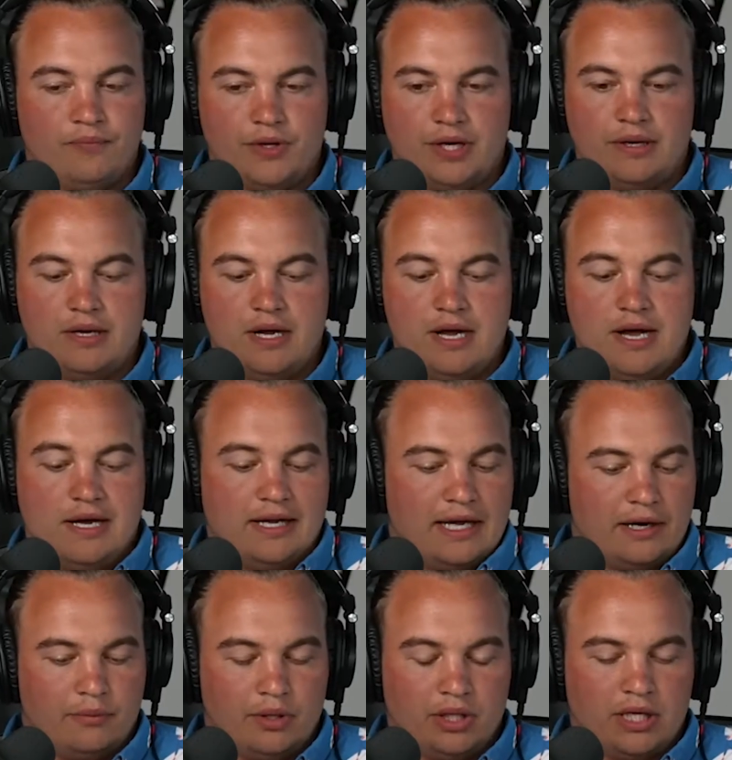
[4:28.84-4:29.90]
yeah, yeah, and
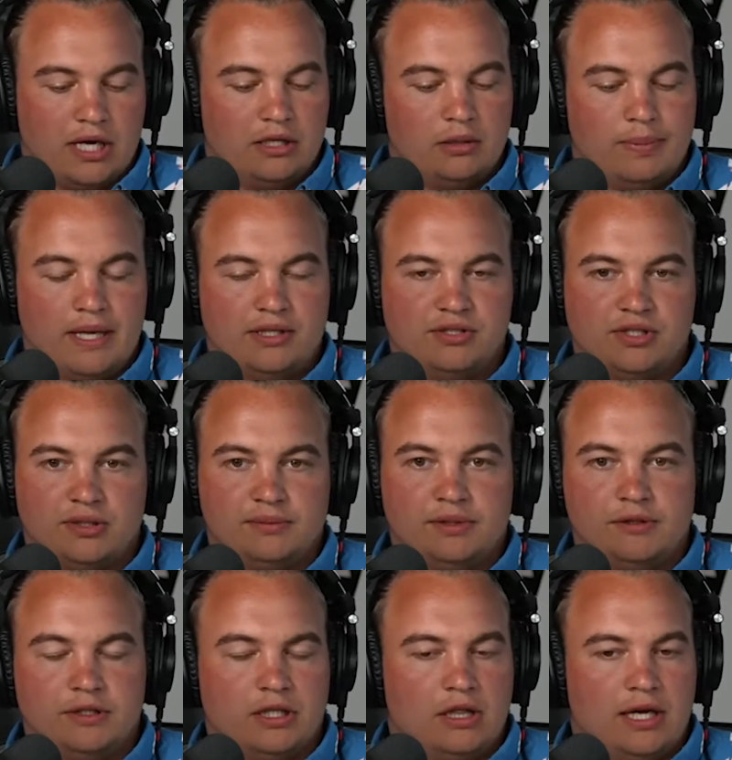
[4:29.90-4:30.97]
it really kind of depends on
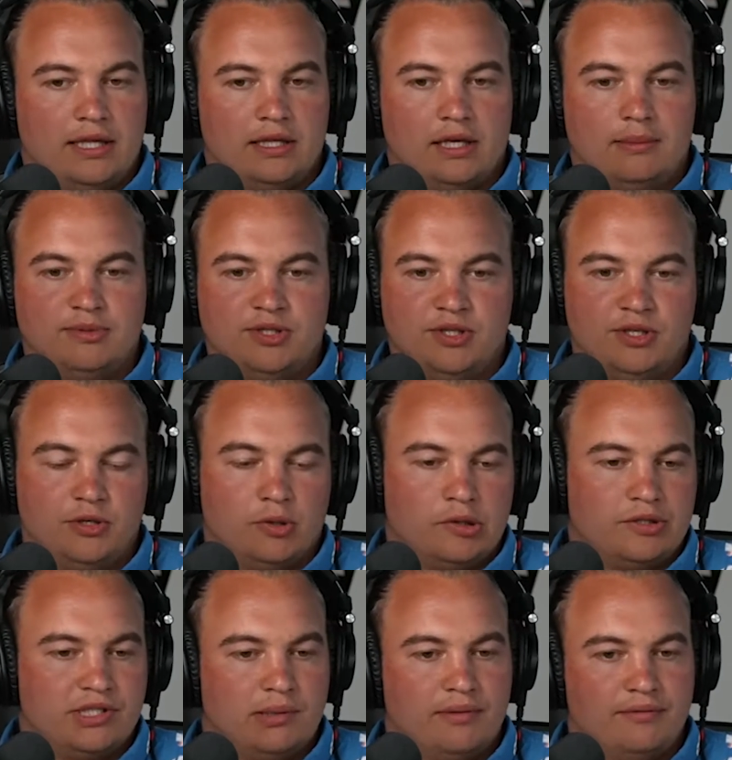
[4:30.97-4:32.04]
the client that comes in the door.
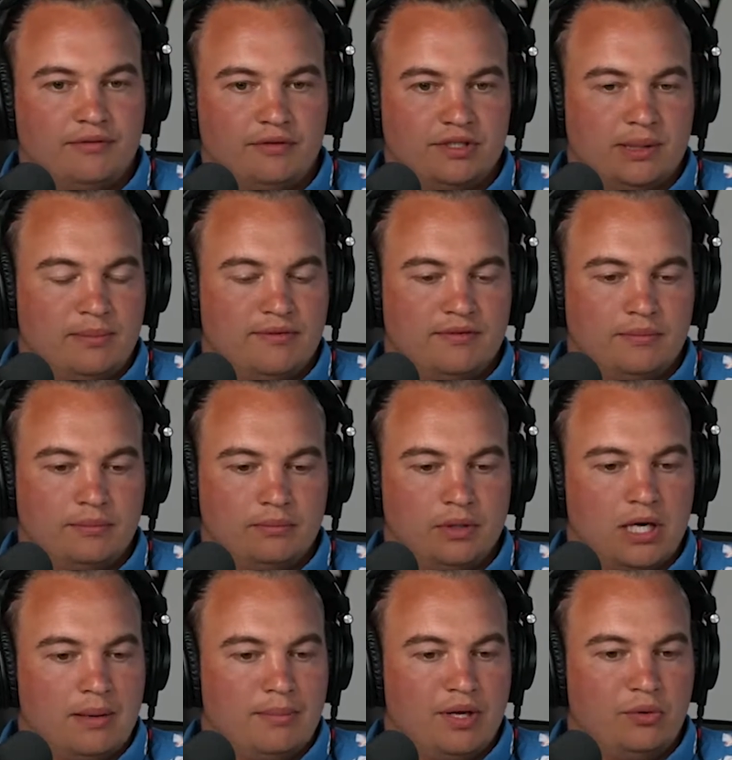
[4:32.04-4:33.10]
Some of them
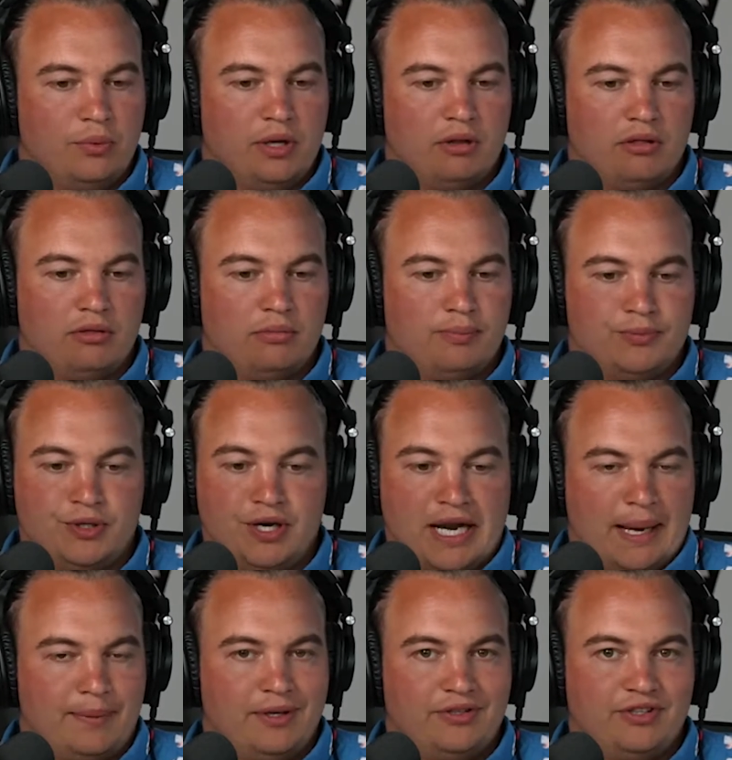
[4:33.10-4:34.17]
come in with a
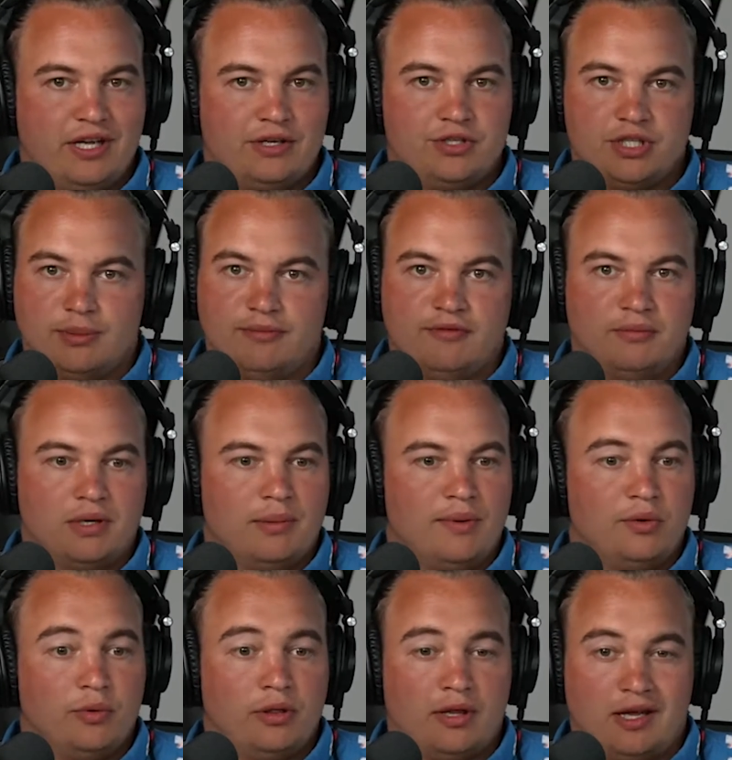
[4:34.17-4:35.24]
napkin sketch. Some of them come in
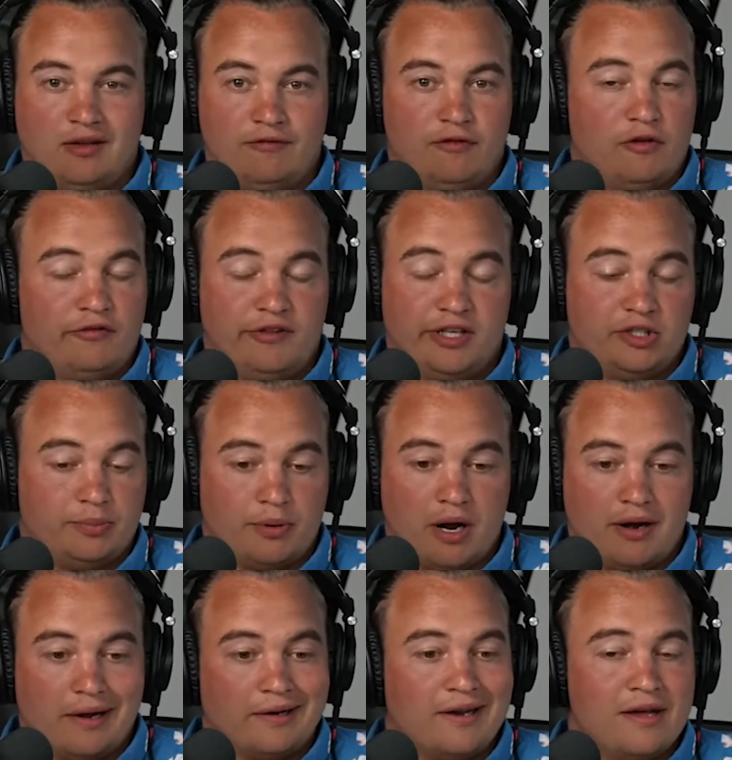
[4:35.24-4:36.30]
with a full fledged
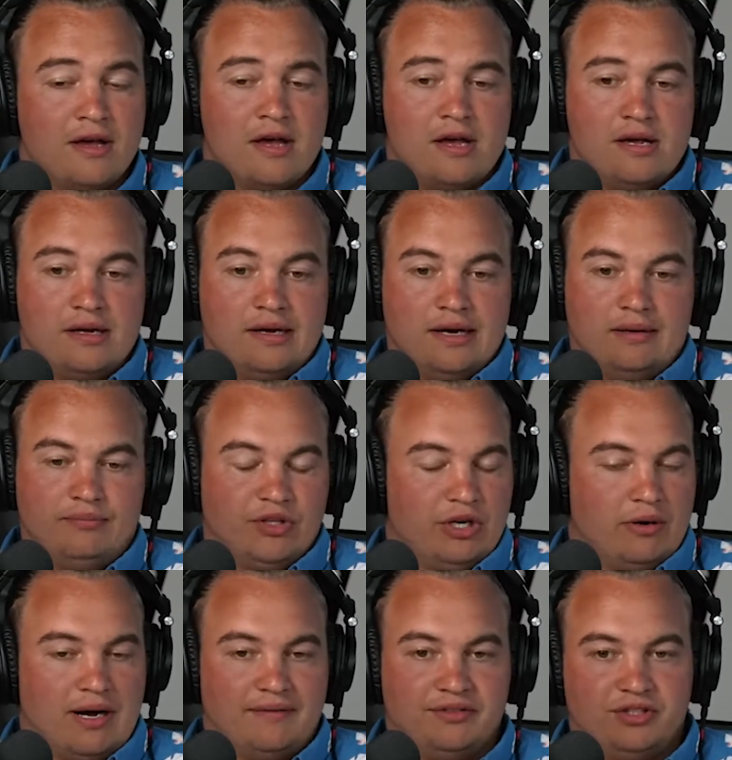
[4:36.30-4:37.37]
product.
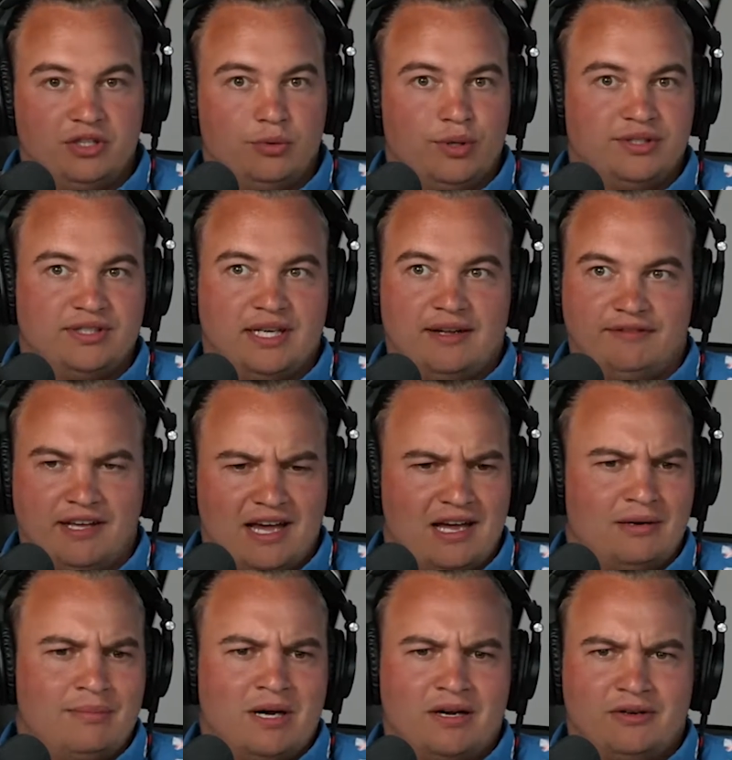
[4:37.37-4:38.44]
Obviously the ones that have CAD
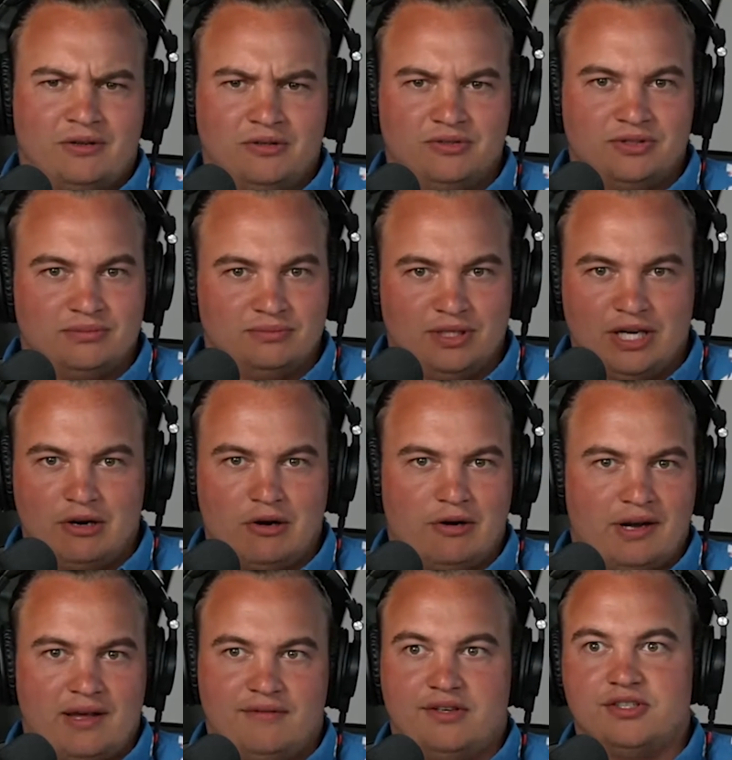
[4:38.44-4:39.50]
models and already
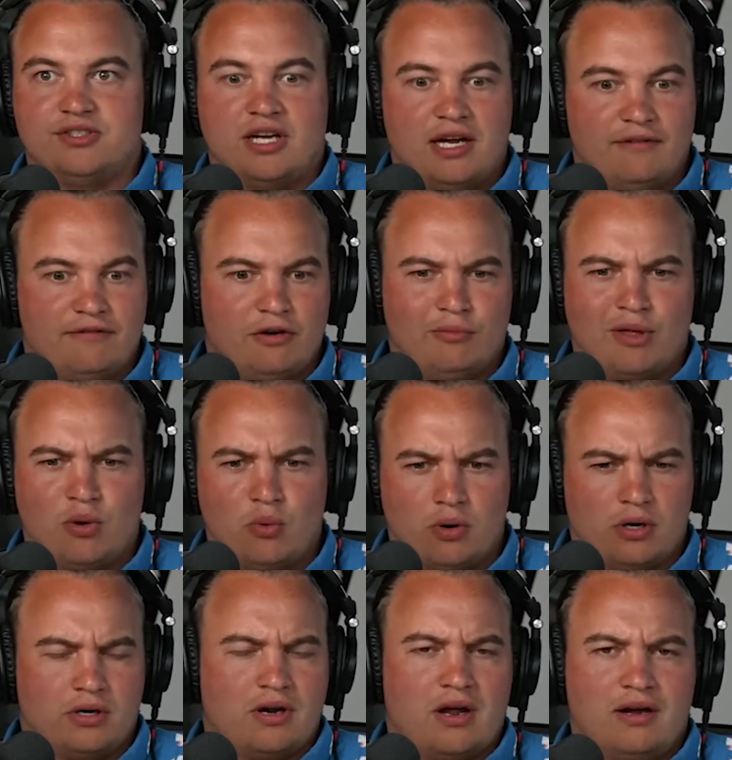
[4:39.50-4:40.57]
have a design firm that
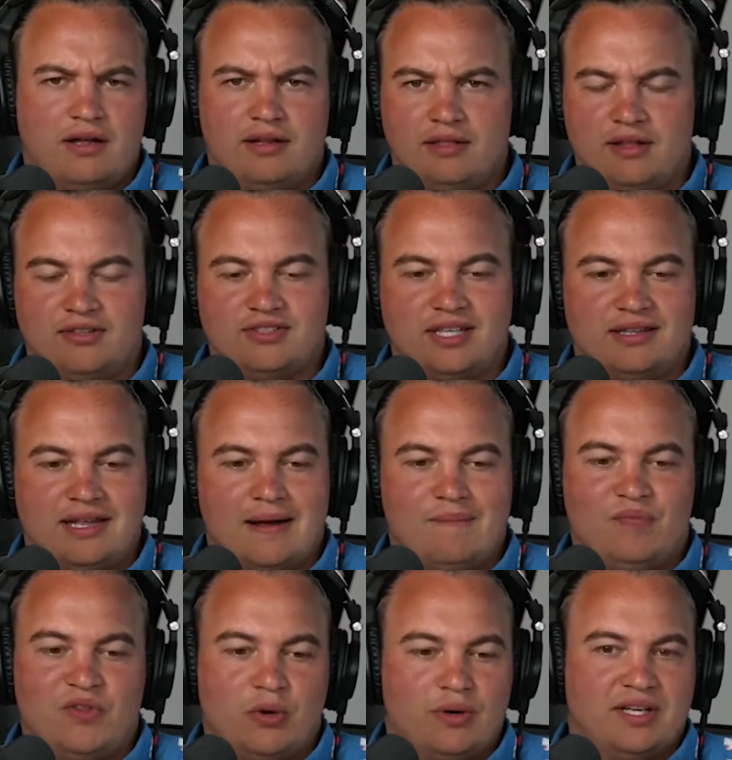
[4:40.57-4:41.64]
worked on it and things like that
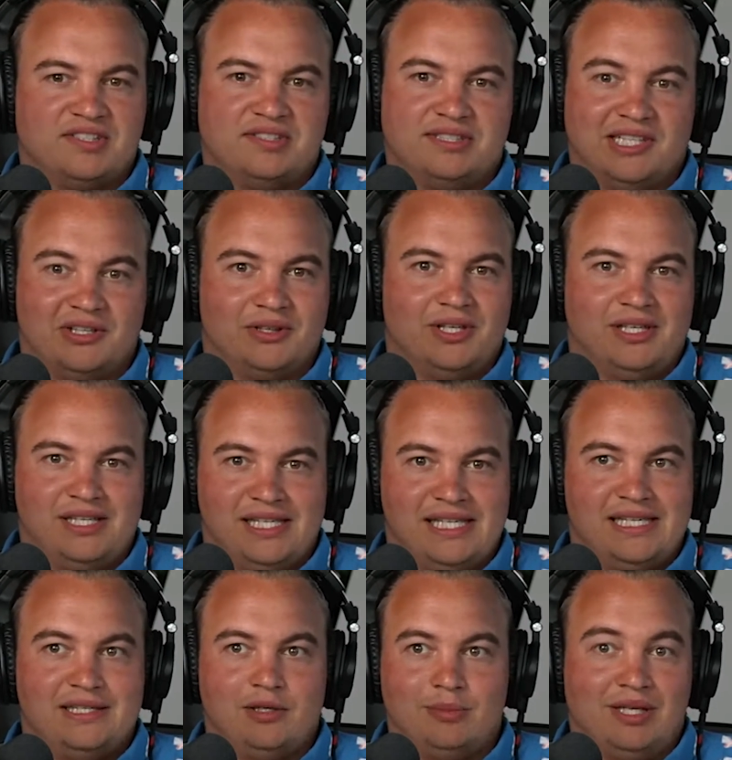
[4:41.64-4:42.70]
don't necessarily
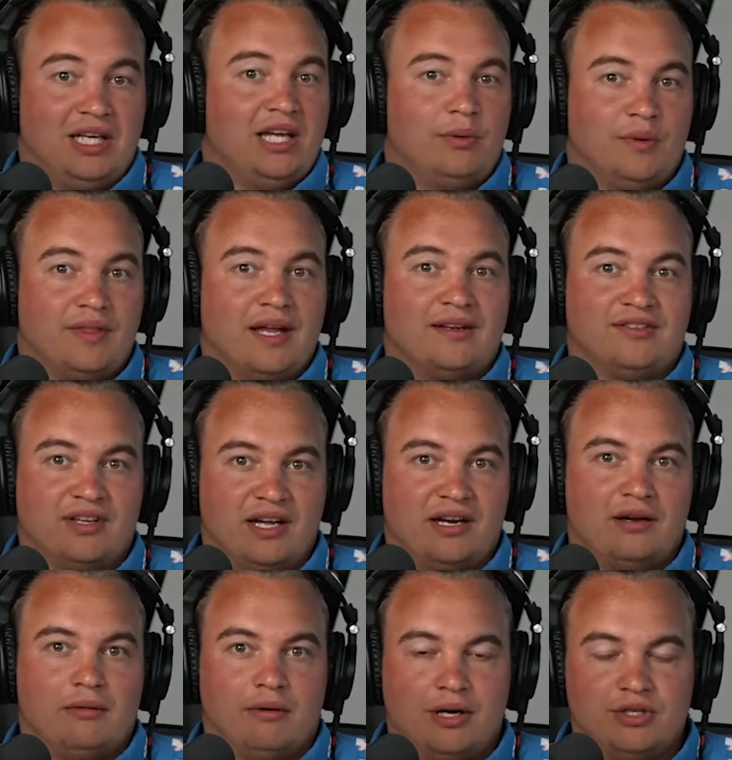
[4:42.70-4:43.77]
need to begin with that design
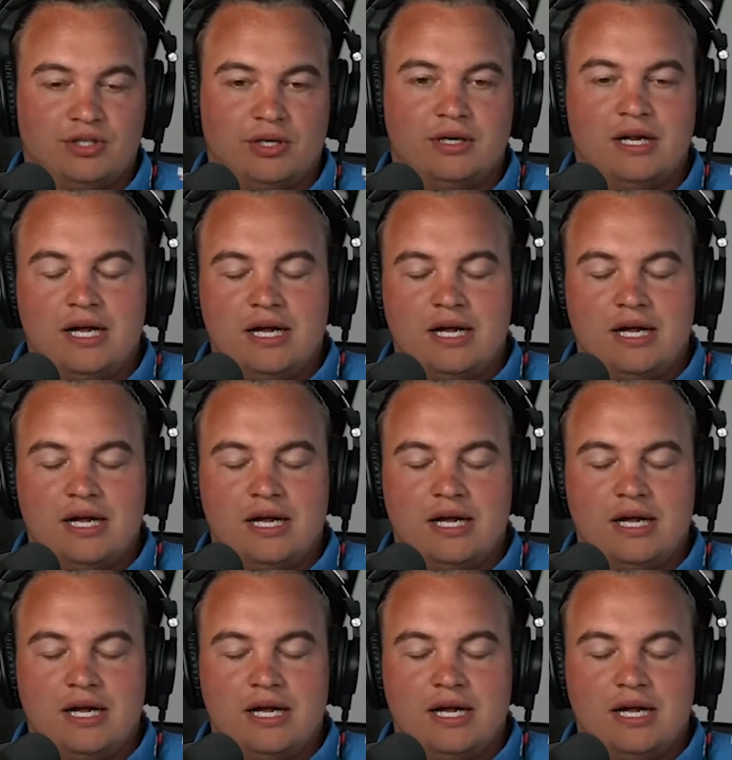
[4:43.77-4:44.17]
iteration.